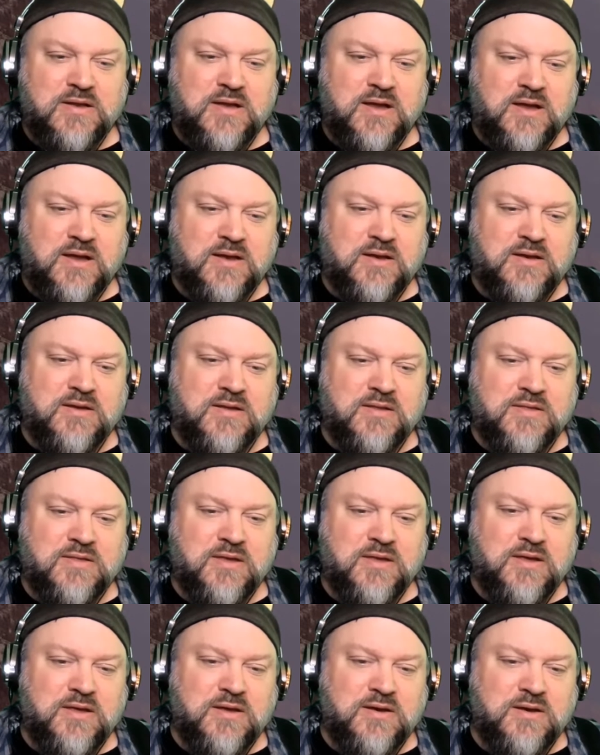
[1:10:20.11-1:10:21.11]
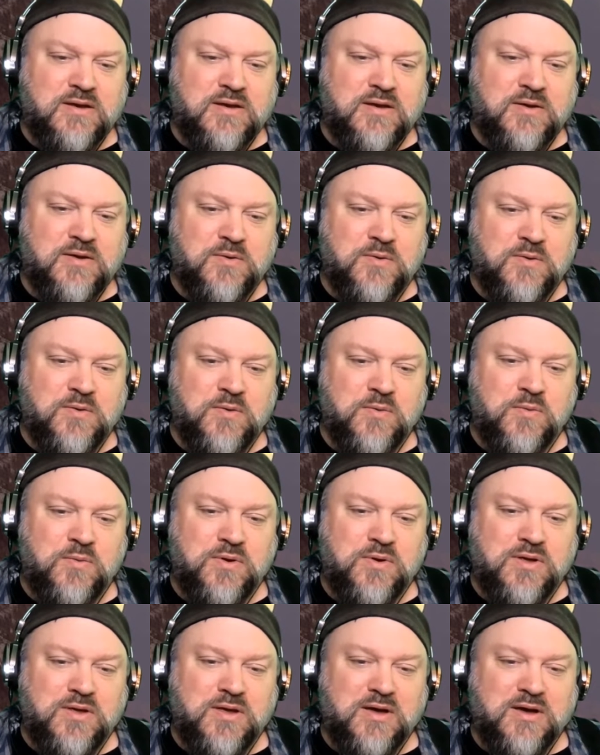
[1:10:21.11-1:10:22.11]
and then
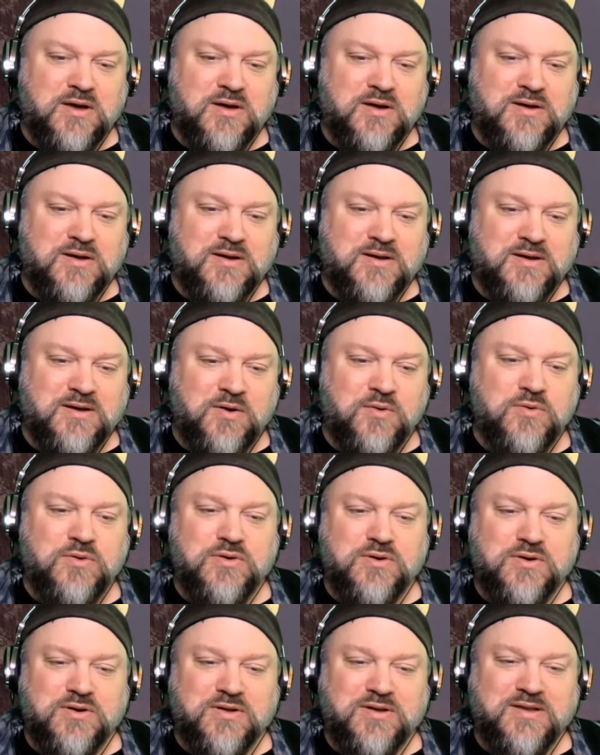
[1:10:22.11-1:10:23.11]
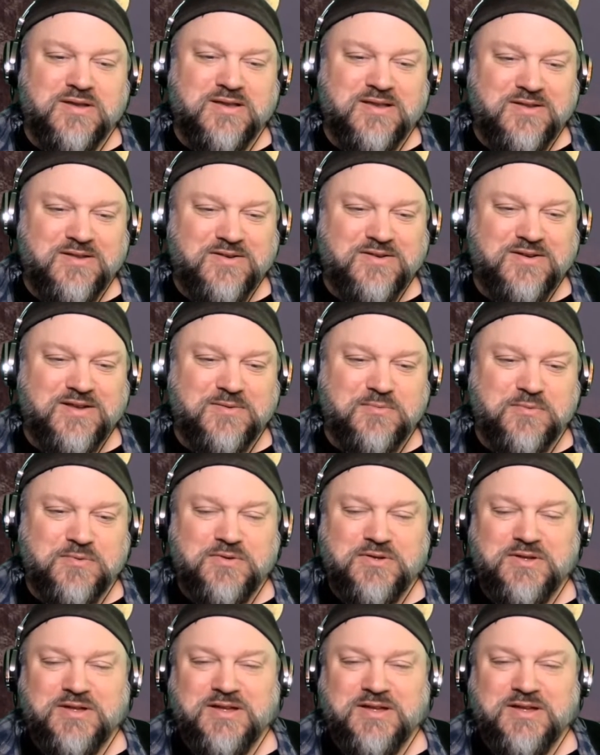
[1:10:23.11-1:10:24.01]
we, good, April.